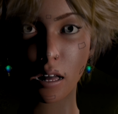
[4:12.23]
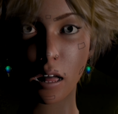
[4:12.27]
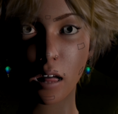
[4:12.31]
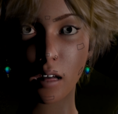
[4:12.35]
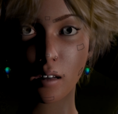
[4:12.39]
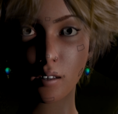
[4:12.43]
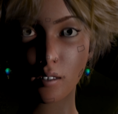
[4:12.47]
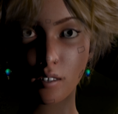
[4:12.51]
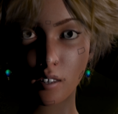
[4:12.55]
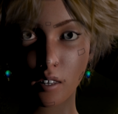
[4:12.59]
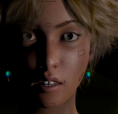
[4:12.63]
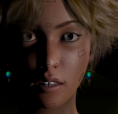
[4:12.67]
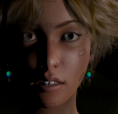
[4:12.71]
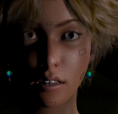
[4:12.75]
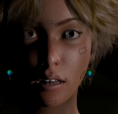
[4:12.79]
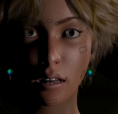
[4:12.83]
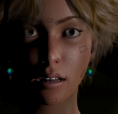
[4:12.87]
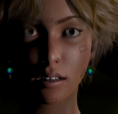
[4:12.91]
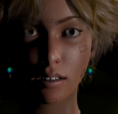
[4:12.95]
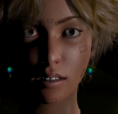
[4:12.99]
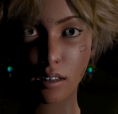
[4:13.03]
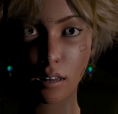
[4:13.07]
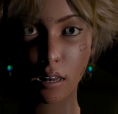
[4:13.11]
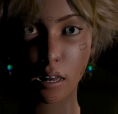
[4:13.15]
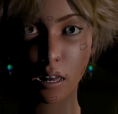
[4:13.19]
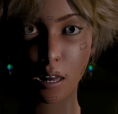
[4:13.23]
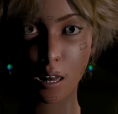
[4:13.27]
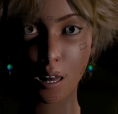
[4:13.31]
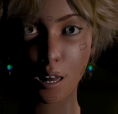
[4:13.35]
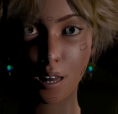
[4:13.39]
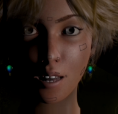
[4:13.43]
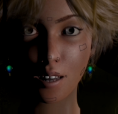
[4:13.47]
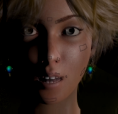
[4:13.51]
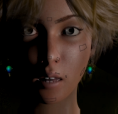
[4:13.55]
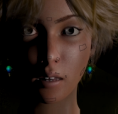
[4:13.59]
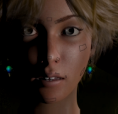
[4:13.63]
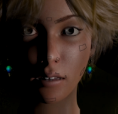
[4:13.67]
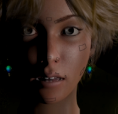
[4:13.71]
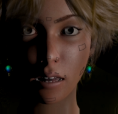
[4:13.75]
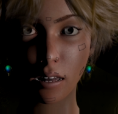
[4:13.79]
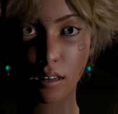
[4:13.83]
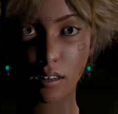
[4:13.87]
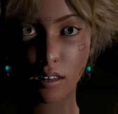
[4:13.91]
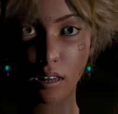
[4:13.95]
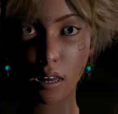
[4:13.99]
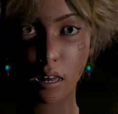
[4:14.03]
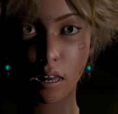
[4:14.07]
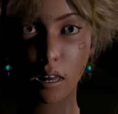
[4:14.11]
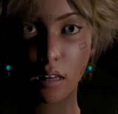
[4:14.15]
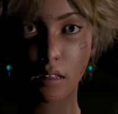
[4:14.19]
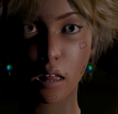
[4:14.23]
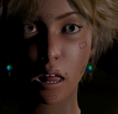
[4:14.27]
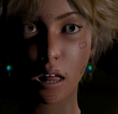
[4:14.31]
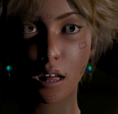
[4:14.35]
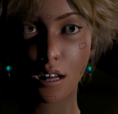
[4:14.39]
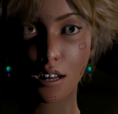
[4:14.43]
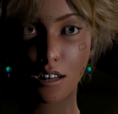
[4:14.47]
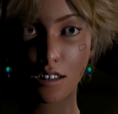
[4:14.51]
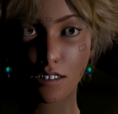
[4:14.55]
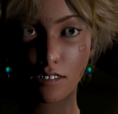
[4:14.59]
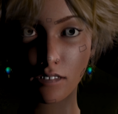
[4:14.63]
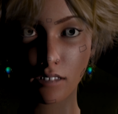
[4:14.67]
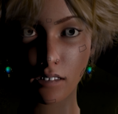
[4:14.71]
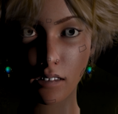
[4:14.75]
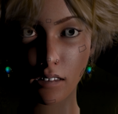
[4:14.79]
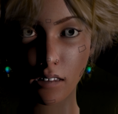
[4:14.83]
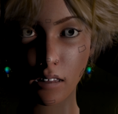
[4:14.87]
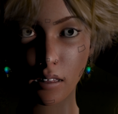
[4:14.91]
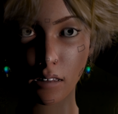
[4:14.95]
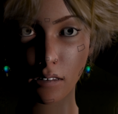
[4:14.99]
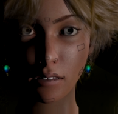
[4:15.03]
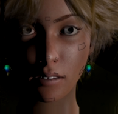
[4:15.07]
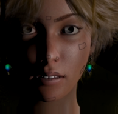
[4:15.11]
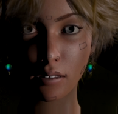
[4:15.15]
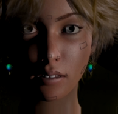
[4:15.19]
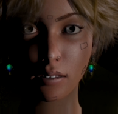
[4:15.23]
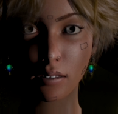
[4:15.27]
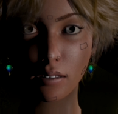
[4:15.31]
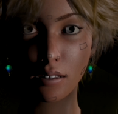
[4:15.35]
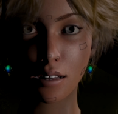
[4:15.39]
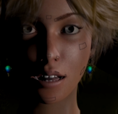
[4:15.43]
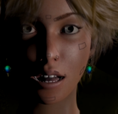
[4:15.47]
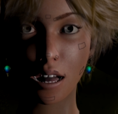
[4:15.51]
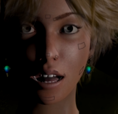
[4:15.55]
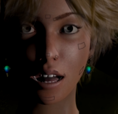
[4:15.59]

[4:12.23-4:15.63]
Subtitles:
burnt by Patriarch Michael 1050.